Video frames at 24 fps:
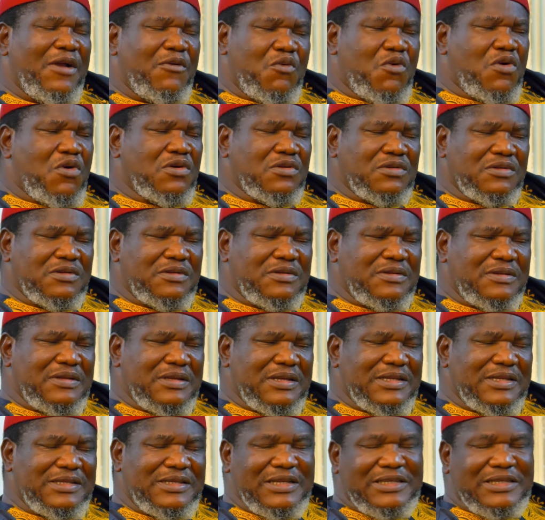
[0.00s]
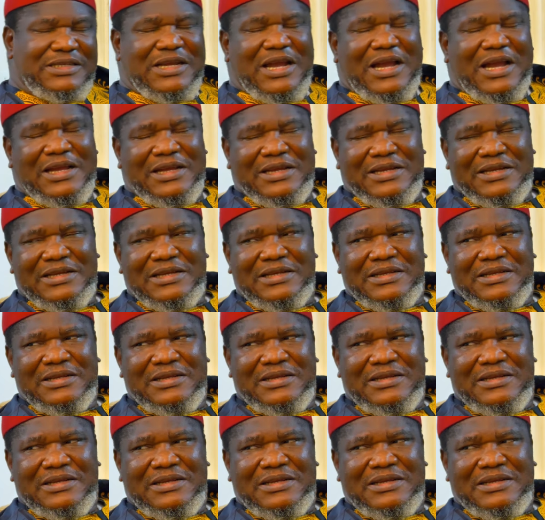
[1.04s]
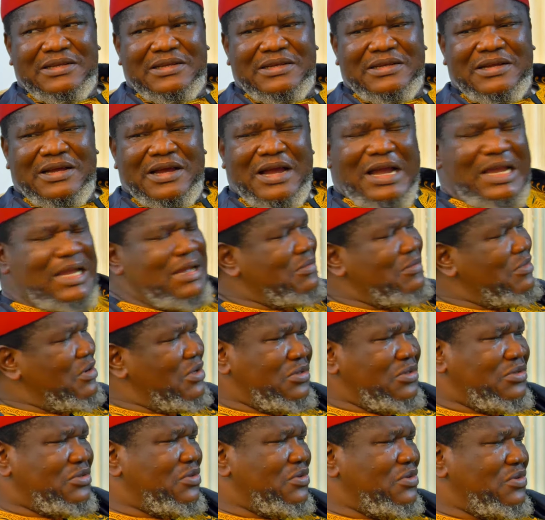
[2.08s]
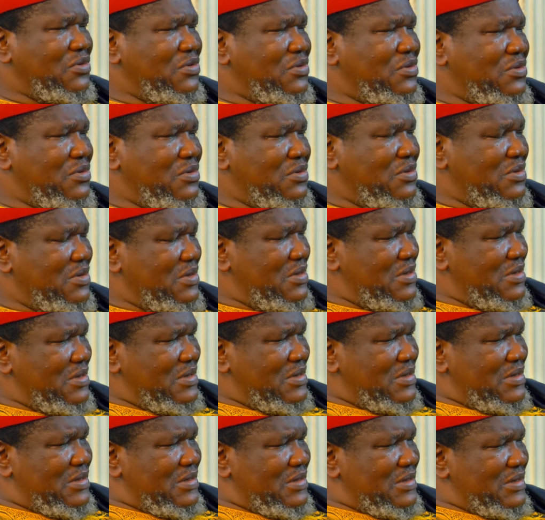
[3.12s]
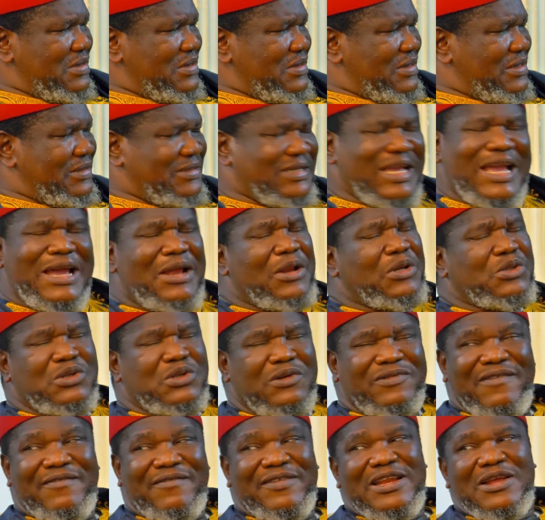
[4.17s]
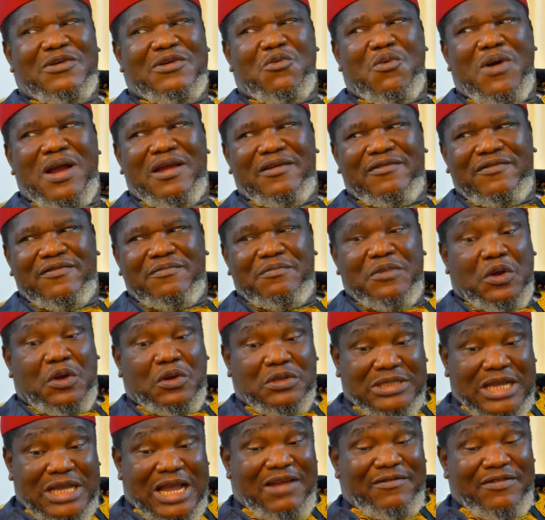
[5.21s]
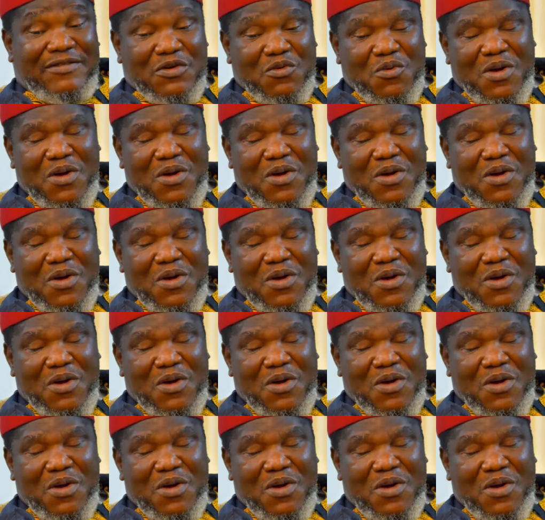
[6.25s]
want is a child. I am not so desirous of having a wife because I have a